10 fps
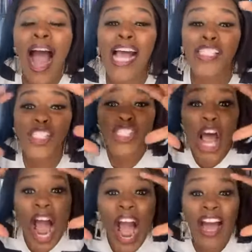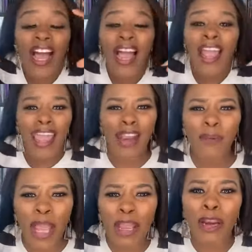I saw it,
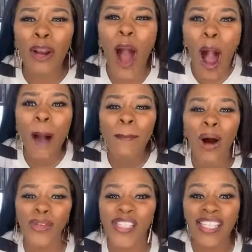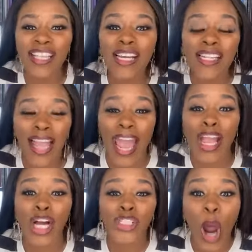it, it almost looked
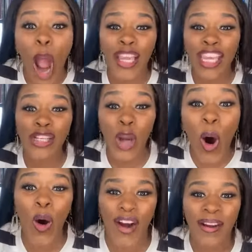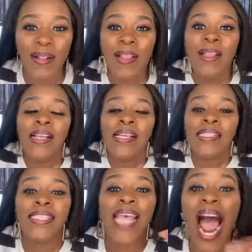like a doggy door.
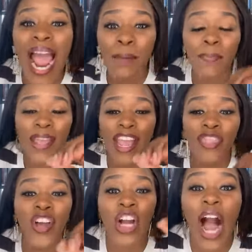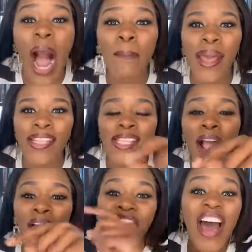Type in the comments
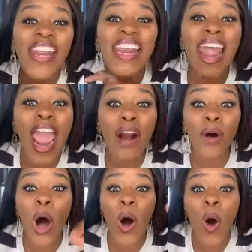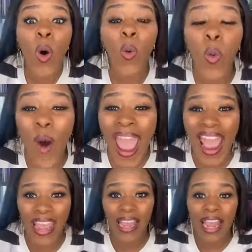the narrow
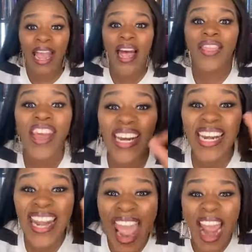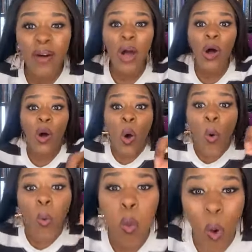way. The narrow
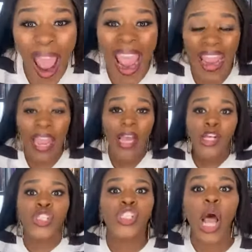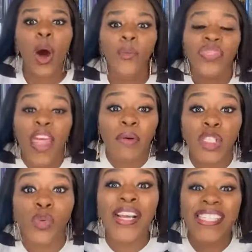way. So there
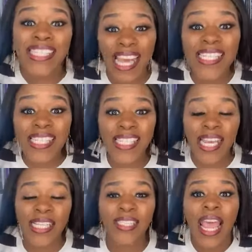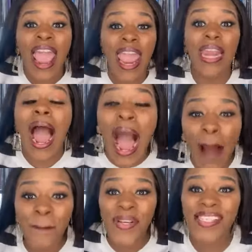was resistance and
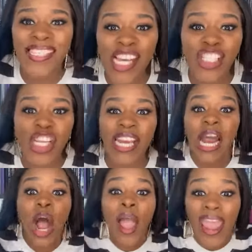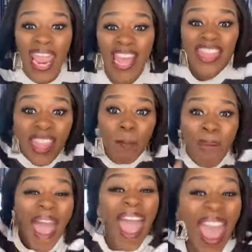opposition in the
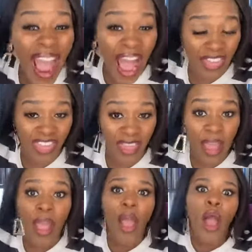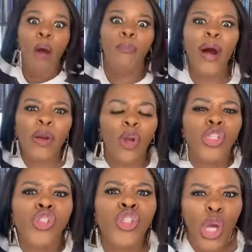path. But
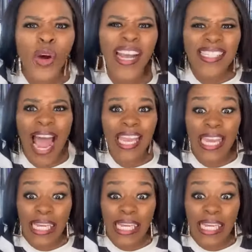soon as I